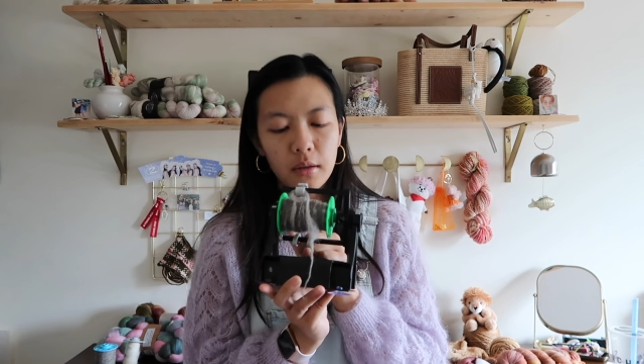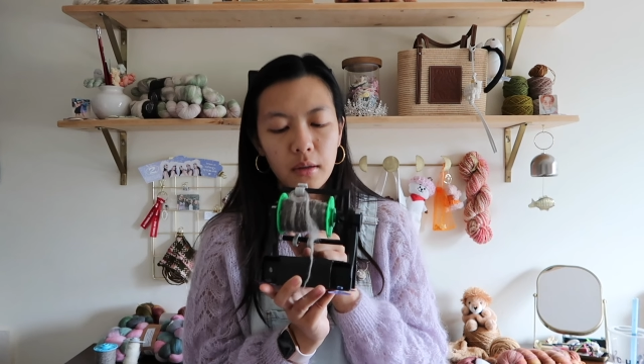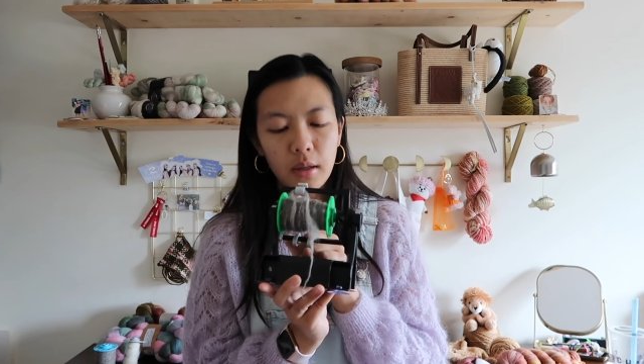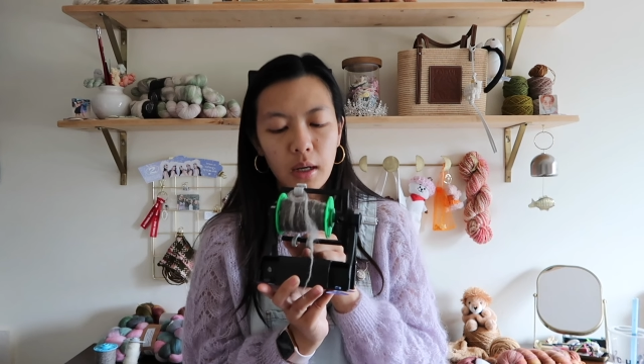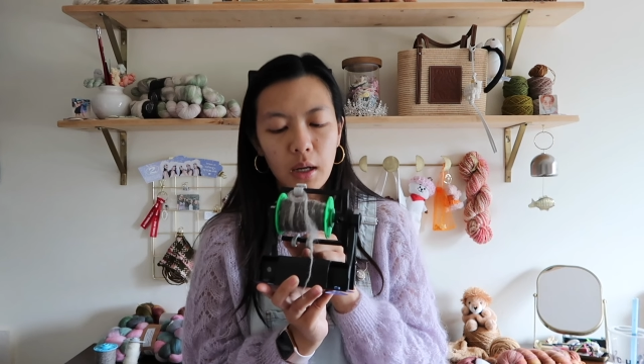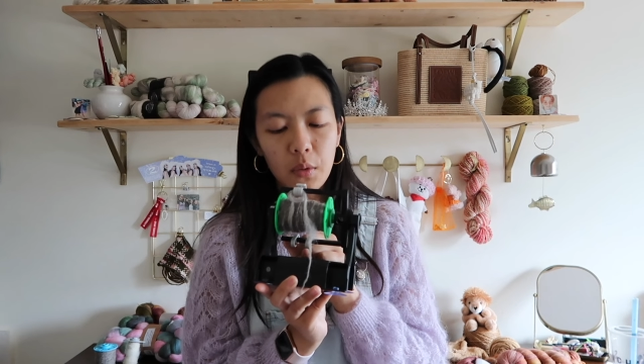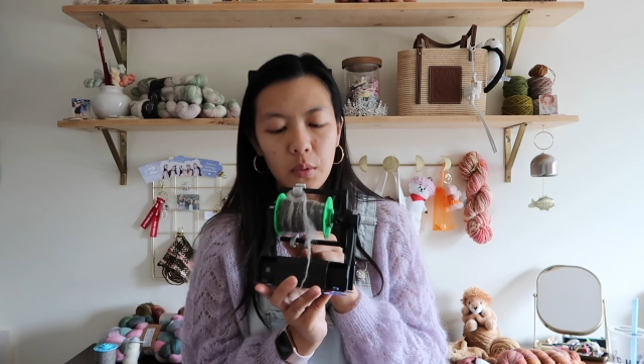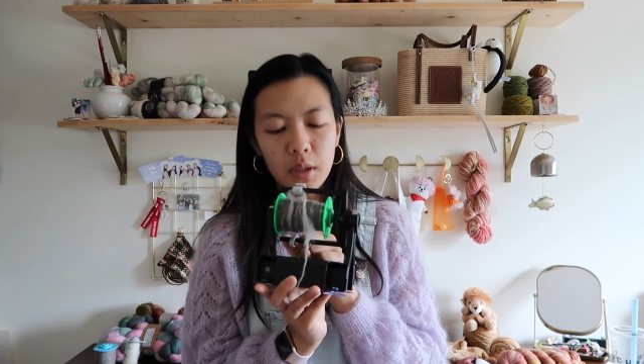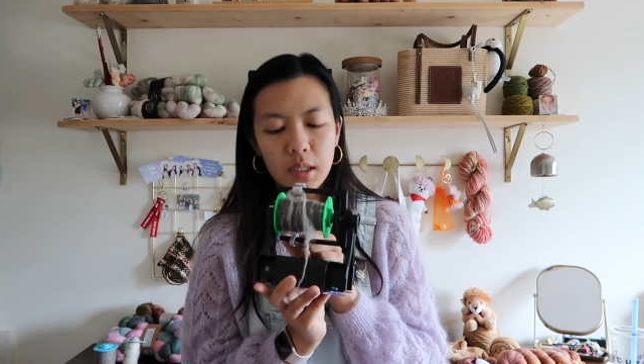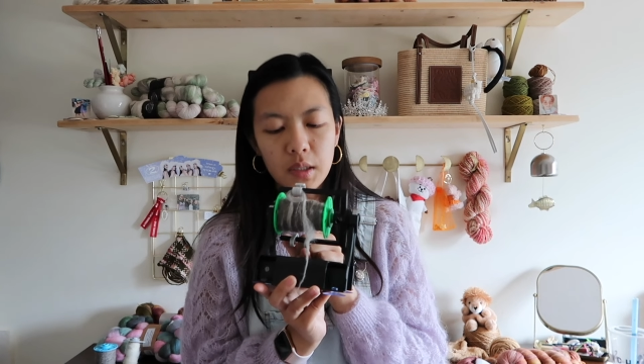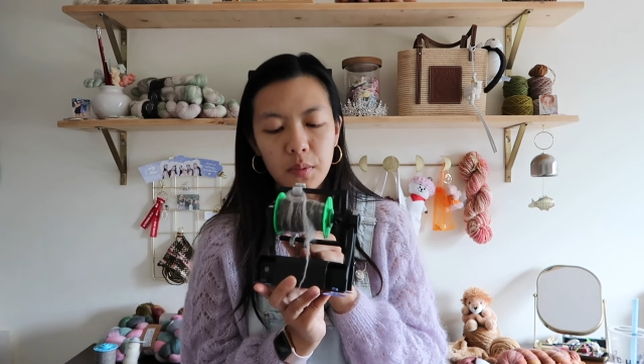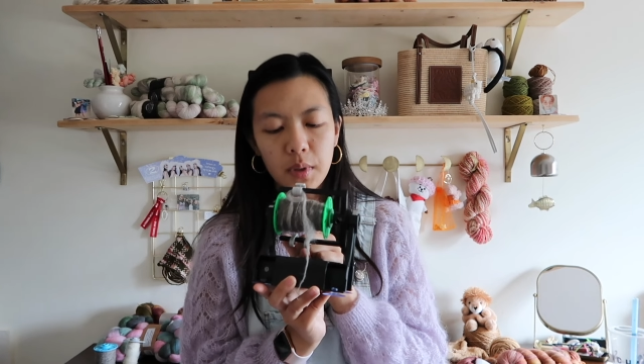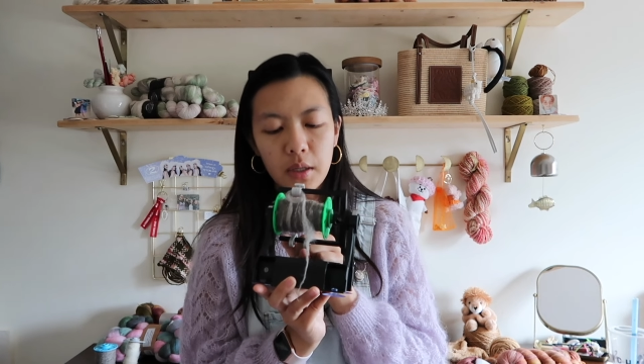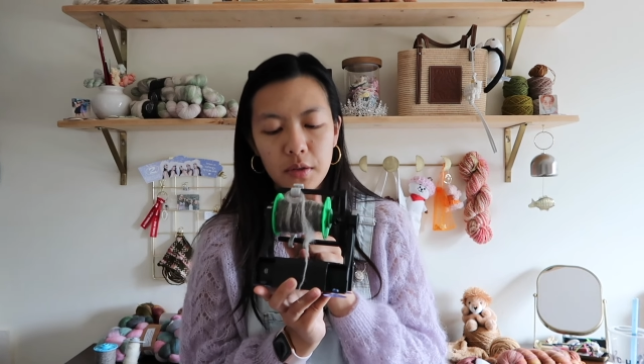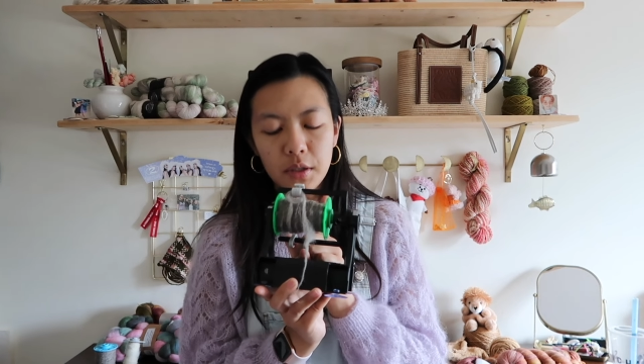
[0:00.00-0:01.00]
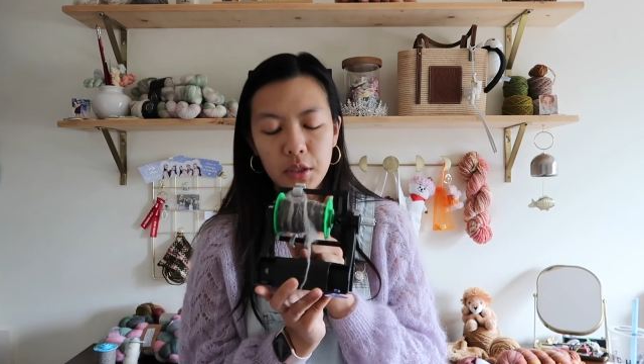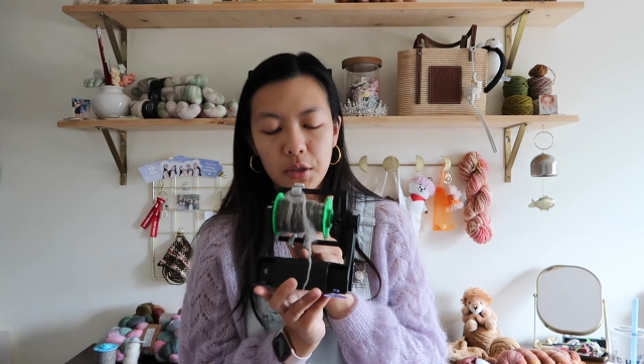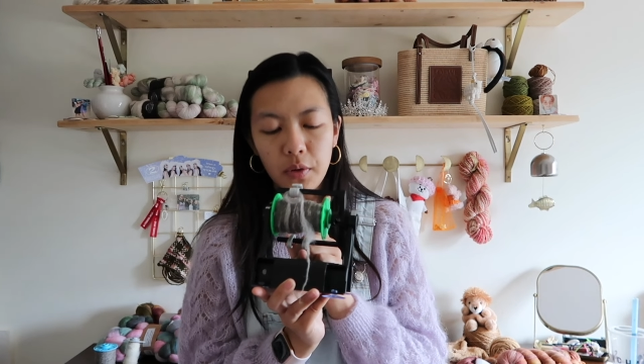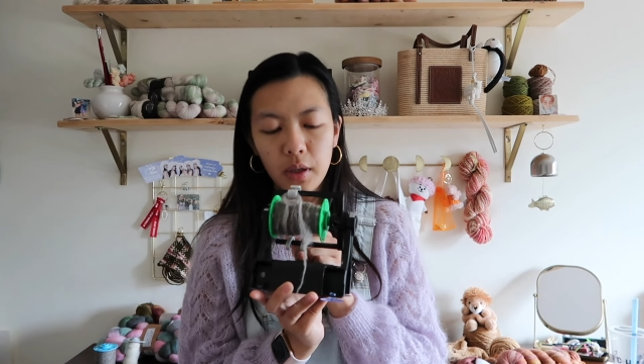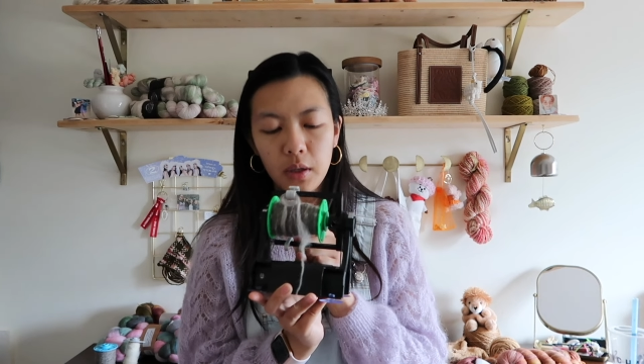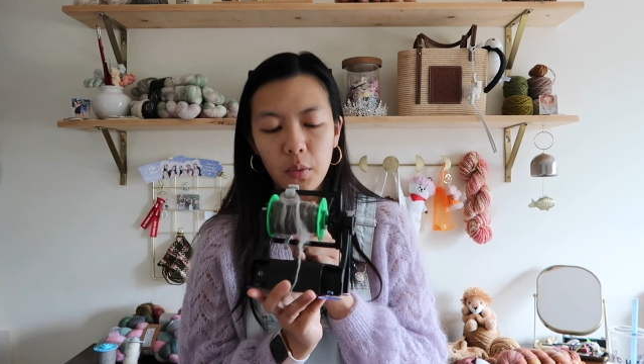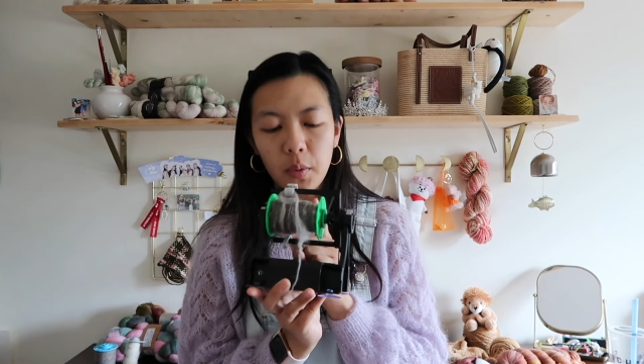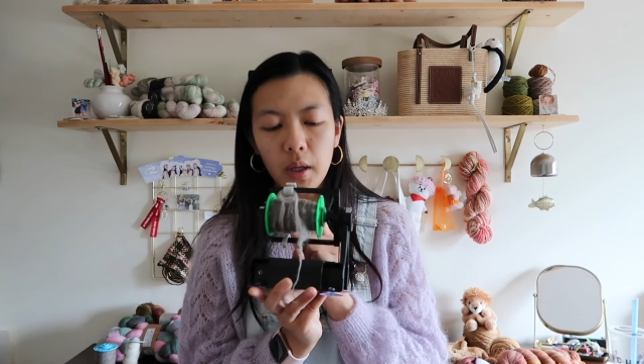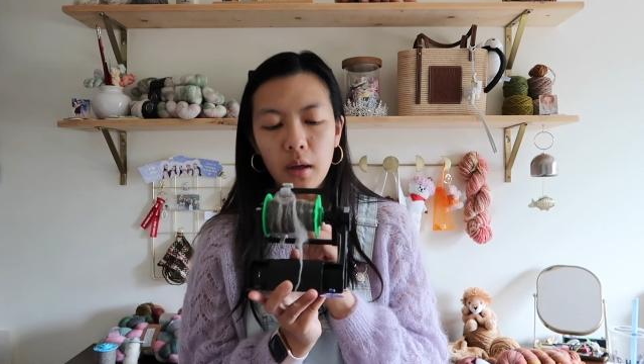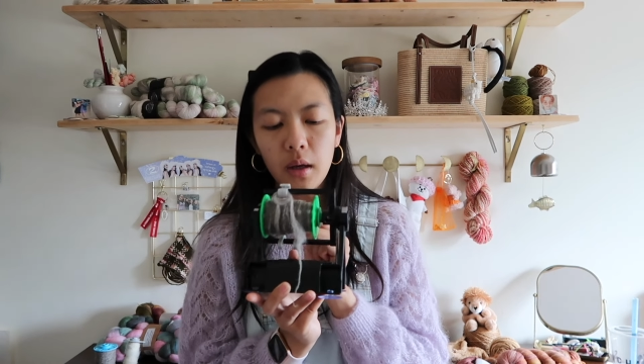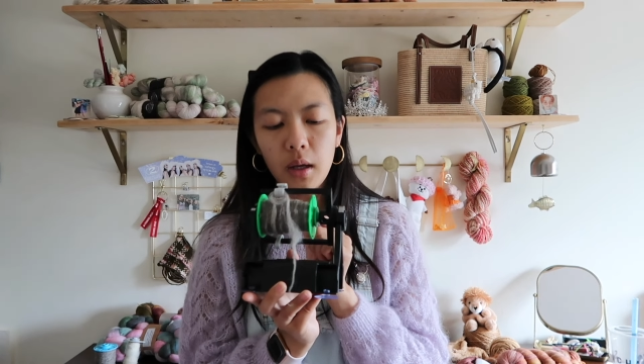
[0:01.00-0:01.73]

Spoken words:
than I was when I was doing the wheel,